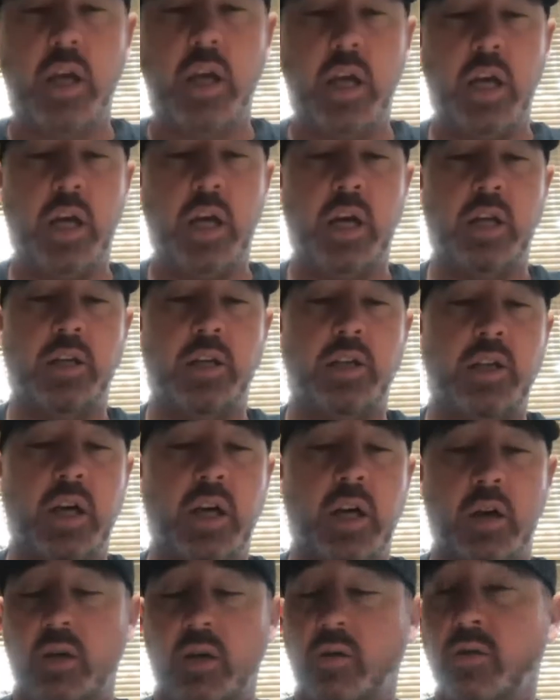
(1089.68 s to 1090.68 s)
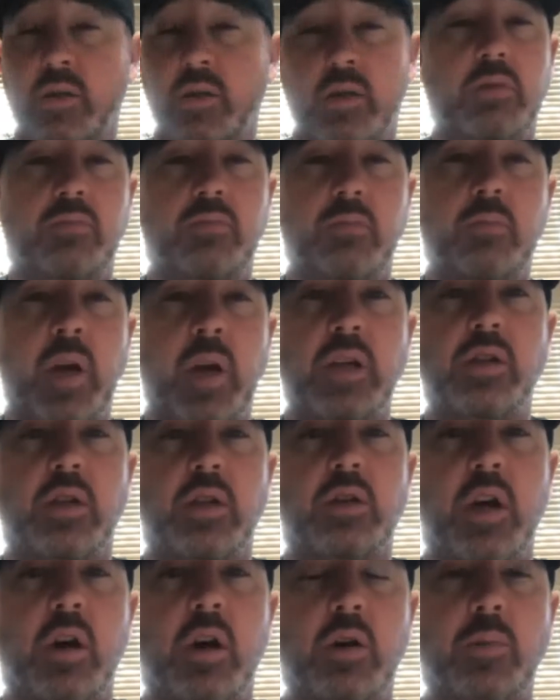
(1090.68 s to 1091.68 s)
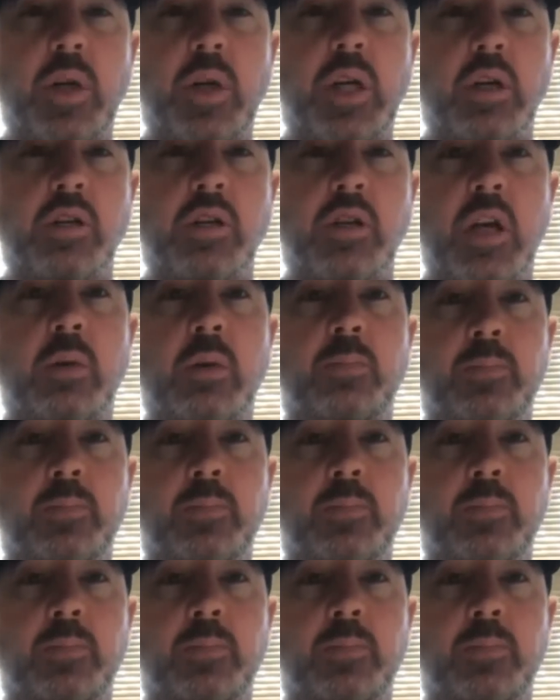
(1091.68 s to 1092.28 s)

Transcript: and it was basically all because of him.